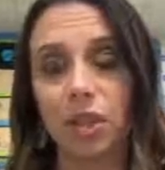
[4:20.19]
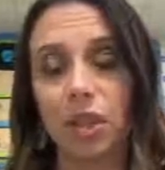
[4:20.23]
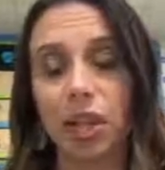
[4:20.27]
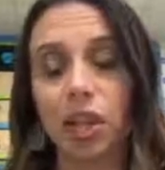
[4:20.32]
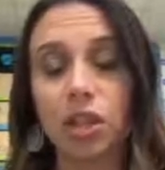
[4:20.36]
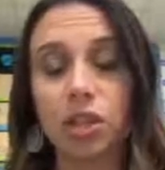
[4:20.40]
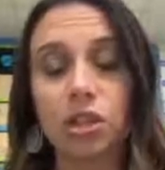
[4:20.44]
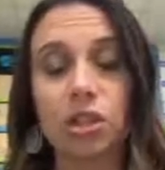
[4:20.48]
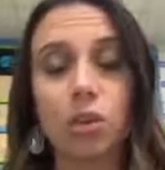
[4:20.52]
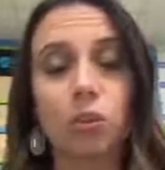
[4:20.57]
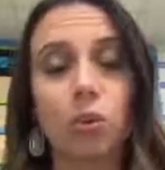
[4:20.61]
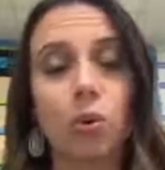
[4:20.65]

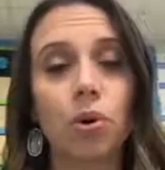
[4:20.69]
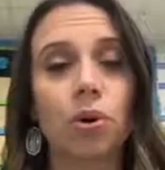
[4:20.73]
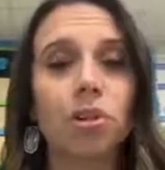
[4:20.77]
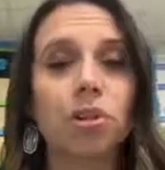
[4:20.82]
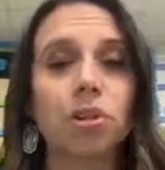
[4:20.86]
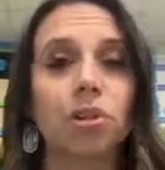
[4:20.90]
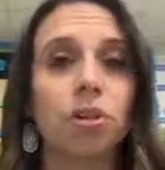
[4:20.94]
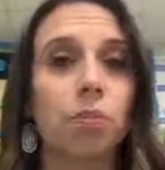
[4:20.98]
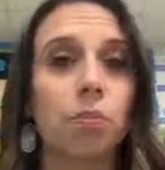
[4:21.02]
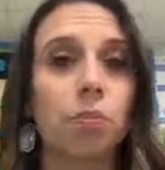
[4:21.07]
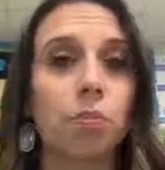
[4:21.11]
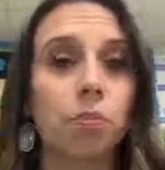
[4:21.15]
And it's
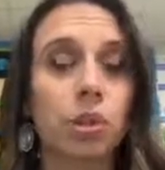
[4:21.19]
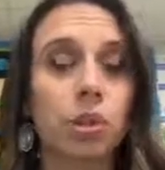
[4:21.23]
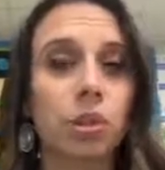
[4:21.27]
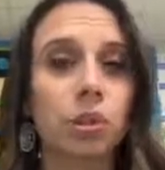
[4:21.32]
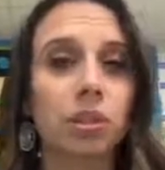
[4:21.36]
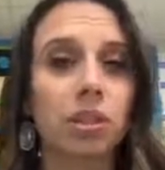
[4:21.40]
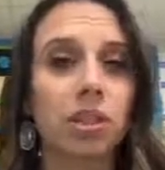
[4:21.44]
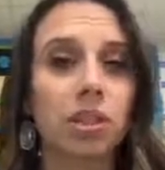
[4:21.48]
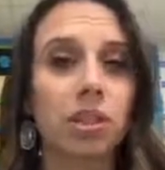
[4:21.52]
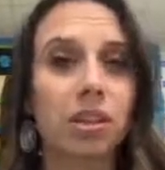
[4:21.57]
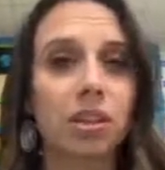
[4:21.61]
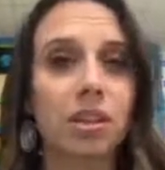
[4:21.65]
important to
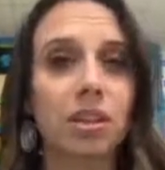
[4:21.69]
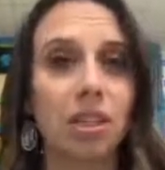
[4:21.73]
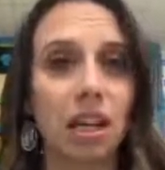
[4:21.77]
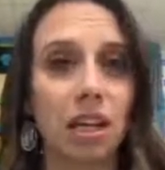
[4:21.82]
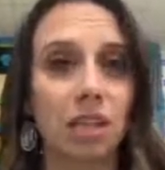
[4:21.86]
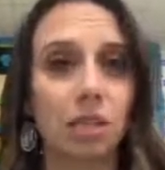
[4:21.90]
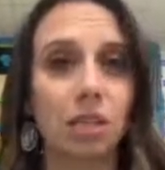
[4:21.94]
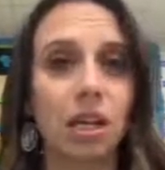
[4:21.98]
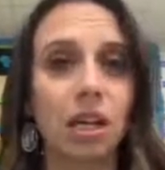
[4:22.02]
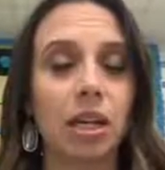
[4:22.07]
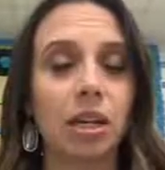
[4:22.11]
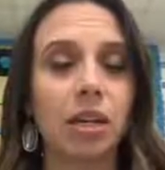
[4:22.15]
build
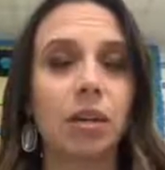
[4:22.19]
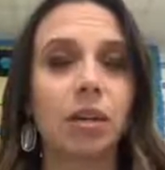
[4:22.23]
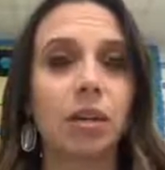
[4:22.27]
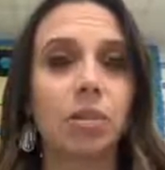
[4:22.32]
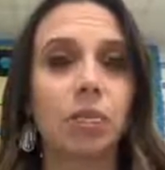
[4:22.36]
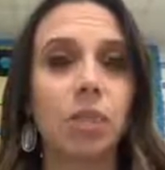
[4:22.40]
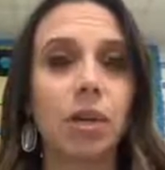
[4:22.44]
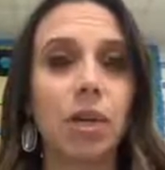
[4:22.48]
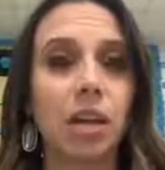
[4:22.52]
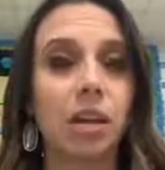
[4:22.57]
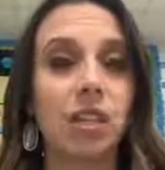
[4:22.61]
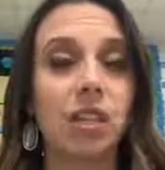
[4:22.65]
stamina
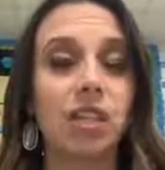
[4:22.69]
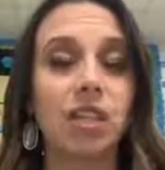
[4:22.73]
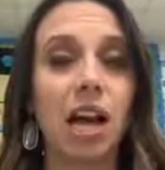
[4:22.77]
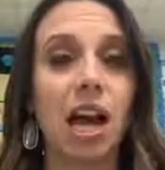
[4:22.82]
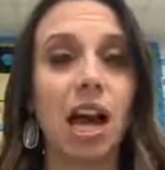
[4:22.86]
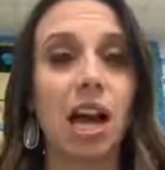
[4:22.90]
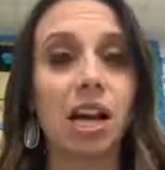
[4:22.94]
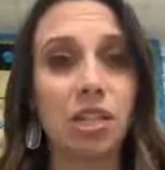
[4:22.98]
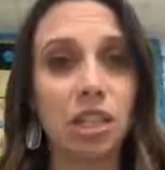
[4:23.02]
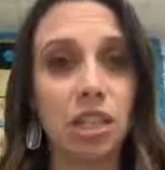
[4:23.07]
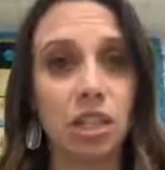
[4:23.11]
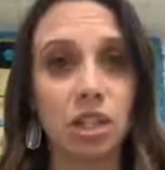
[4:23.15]
because
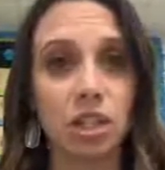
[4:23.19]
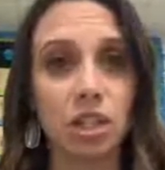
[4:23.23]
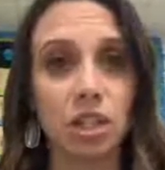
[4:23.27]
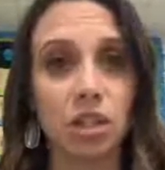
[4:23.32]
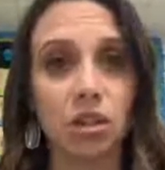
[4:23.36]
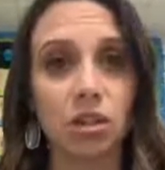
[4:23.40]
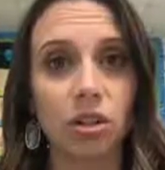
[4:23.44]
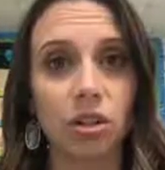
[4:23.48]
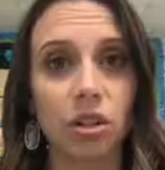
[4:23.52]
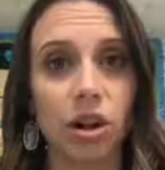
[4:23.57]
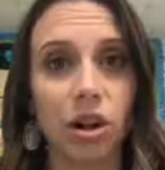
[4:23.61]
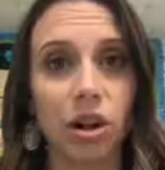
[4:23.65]
I teach
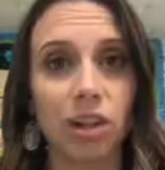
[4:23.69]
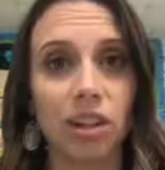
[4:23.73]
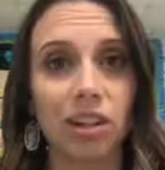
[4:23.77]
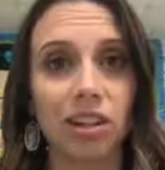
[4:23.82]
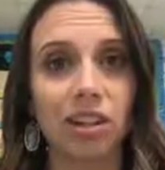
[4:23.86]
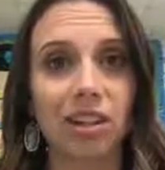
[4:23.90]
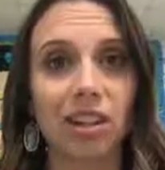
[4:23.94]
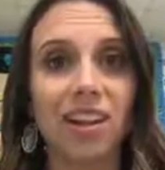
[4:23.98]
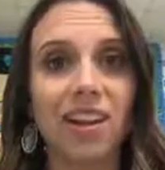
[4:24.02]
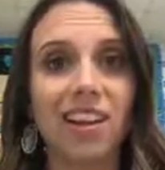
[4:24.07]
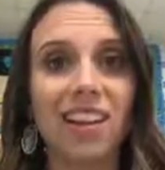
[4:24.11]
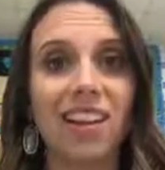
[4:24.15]

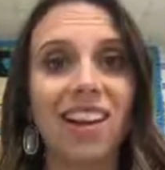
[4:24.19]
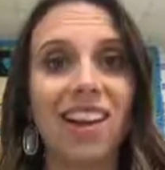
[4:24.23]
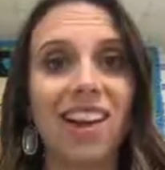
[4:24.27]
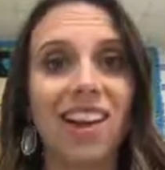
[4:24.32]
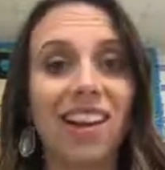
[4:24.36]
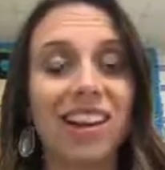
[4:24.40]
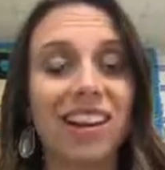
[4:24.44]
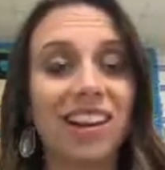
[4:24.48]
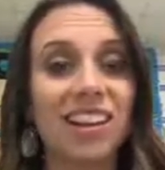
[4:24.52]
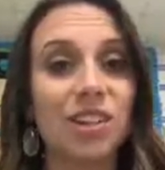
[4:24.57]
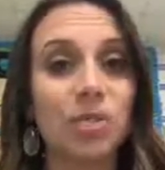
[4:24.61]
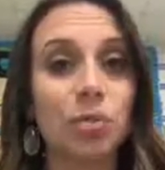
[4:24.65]
kindergarten
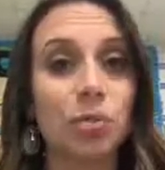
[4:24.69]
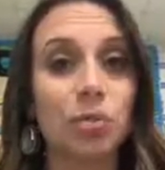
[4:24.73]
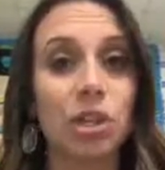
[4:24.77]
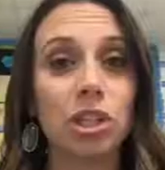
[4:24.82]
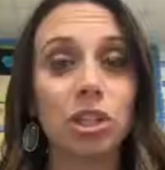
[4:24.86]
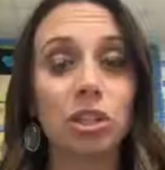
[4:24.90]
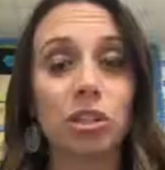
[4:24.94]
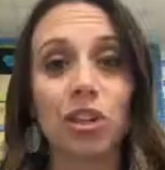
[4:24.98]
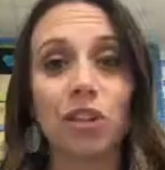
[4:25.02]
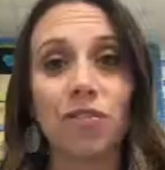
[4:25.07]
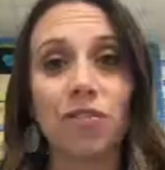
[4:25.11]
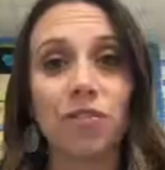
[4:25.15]
and we
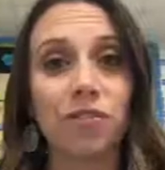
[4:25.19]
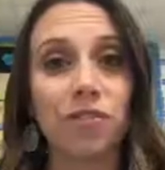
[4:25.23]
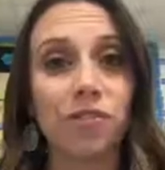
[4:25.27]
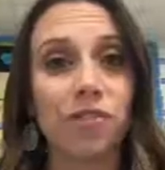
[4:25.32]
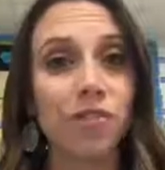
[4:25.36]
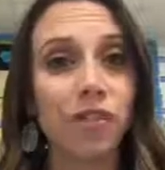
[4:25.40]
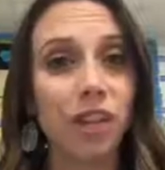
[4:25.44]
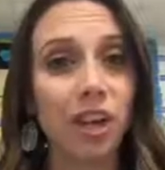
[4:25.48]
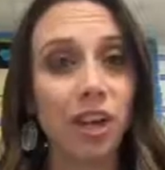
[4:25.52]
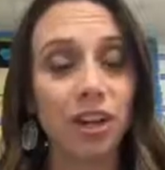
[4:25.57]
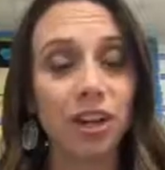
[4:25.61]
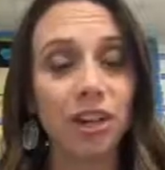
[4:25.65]
start
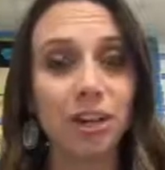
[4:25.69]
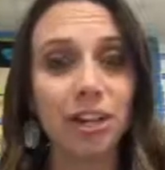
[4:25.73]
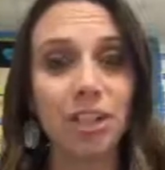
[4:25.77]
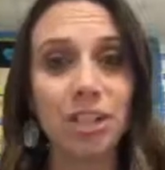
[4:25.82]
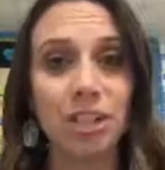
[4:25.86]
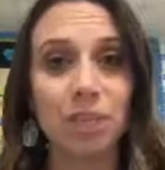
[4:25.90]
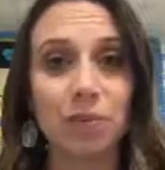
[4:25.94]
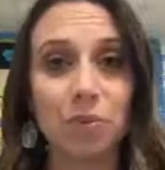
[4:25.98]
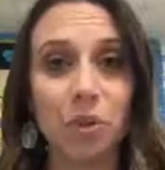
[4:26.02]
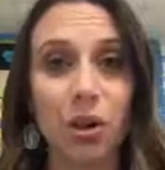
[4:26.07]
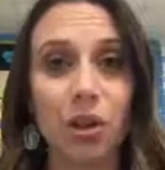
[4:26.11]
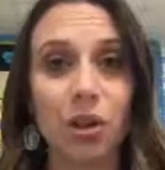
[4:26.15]
very
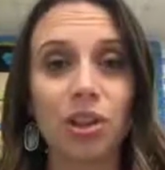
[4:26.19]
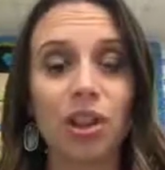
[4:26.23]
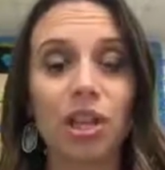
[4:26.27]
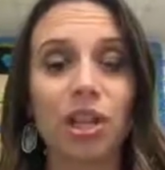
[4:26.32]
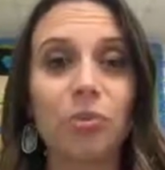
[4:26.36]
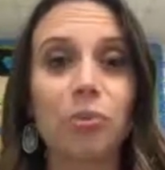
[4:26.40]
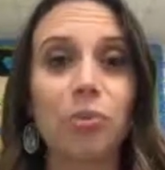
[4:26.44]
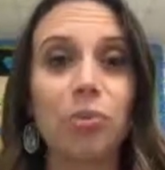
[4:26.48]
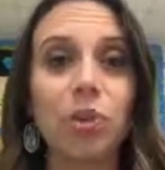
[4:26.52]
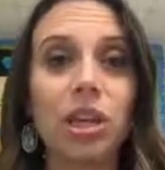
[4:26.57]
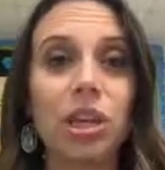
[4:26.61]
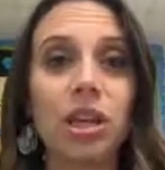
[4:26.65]
small
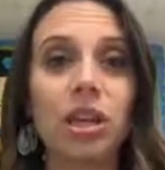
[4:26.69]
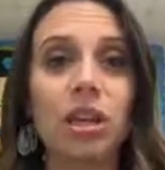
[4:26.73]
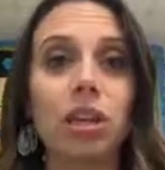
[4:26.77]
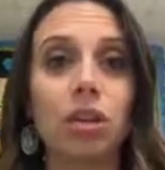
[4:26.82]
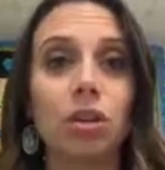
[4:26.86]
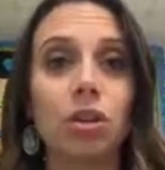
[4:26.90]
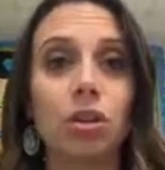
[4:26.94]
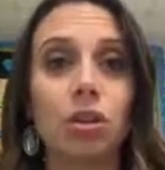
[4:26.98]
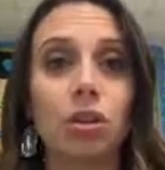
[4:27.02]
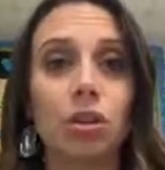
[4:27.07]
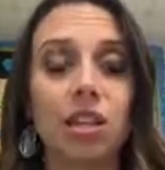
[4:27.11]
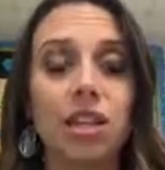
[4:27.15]
and we
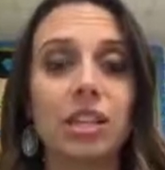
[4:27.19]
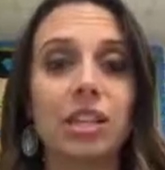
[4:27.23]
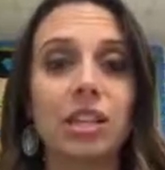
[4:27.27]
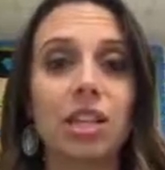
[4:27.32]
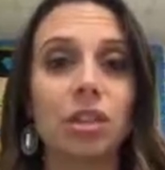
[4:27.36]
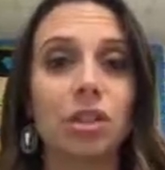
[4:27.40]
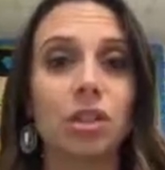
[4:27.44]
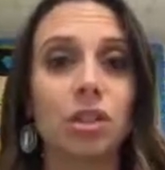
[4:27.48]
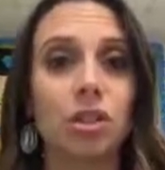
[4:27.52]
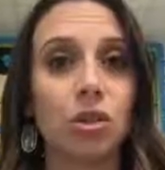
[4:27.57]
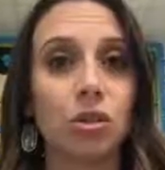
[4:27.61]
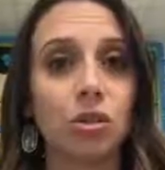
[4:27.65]
increase
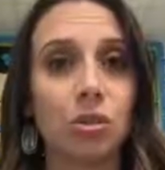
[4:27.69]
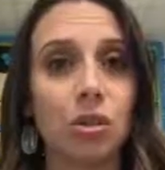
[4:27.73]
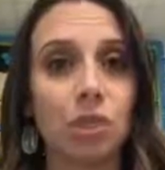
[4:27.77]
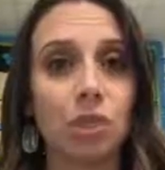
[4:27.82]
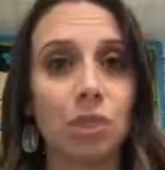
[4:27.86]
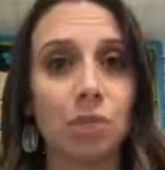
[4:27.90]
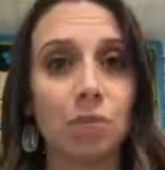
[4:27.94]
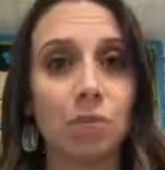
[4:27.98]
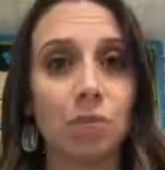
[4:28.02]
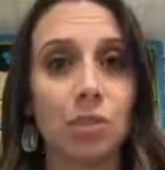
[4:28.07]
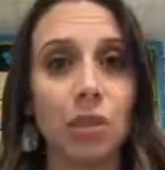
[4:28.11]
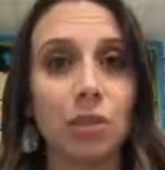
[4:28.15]
as
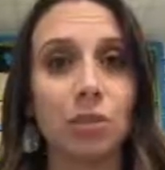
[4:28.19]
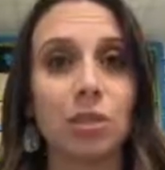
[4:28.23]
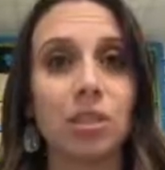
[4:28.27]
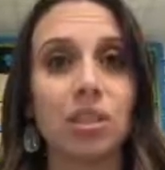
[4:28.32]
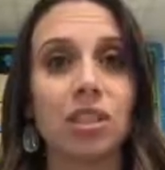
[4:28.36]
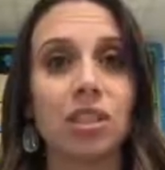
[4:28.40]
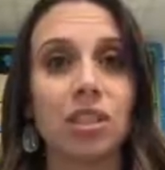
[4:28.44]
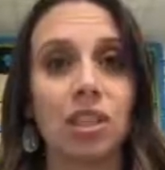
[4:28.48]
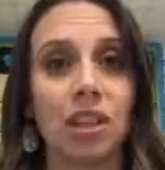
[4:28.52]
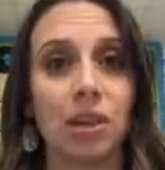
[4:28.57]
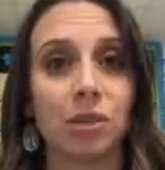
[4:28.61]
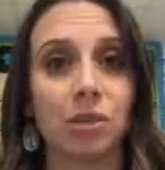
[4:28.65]
students build
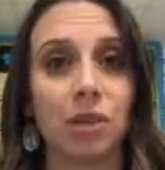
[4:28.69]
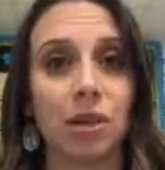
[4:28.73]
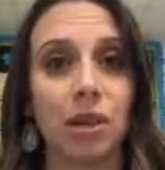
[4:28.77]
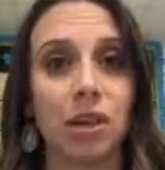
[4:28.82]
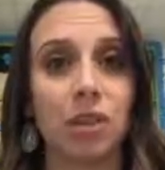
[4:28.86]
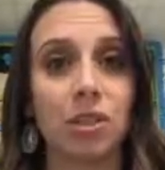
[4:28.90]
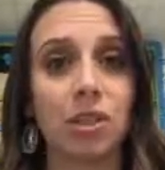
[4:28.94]
stamina.